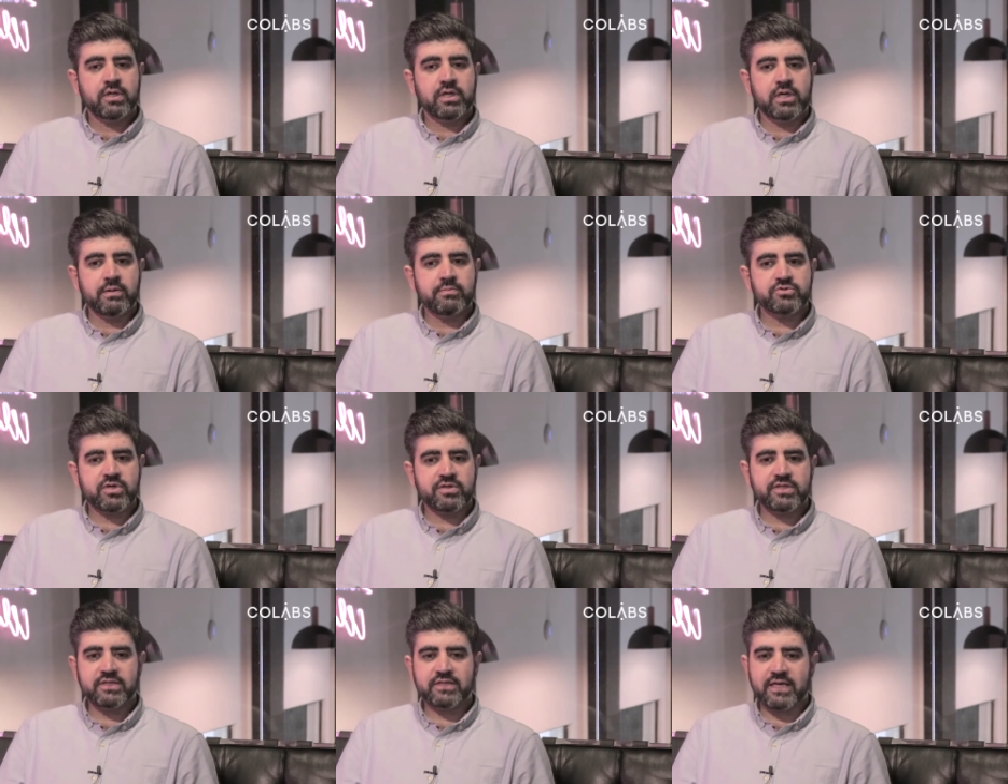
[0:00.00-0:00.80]
Um,
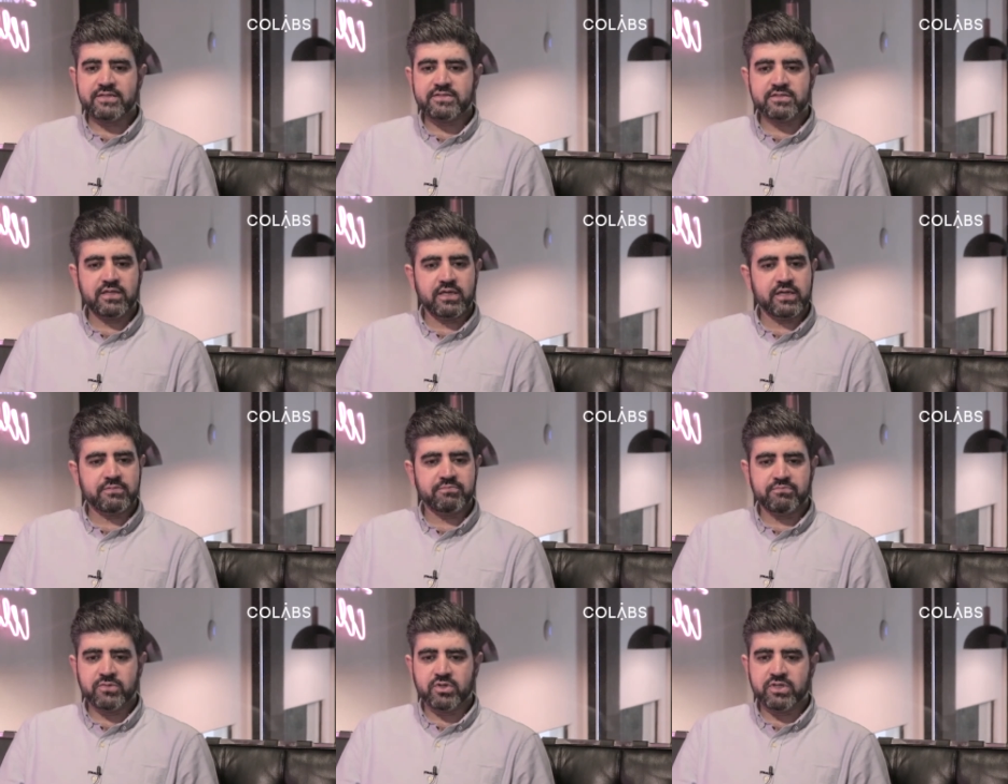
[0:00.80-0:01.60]
so I think that's like
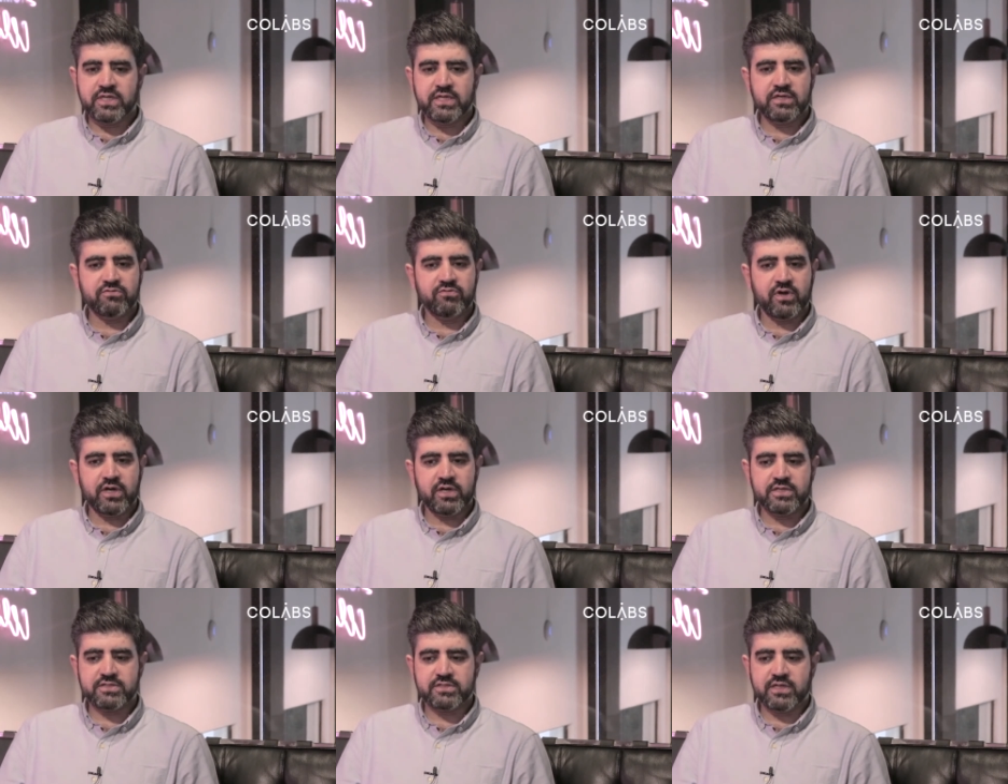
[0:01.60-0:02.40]
you know, key
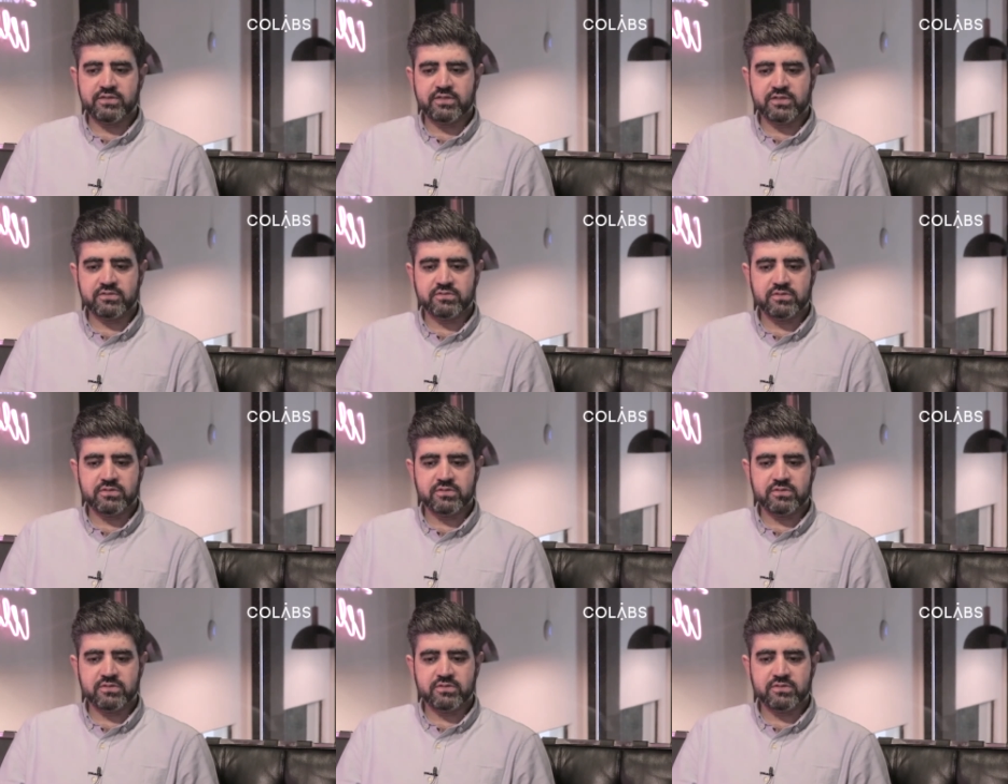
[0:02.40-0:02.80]
advice, and I think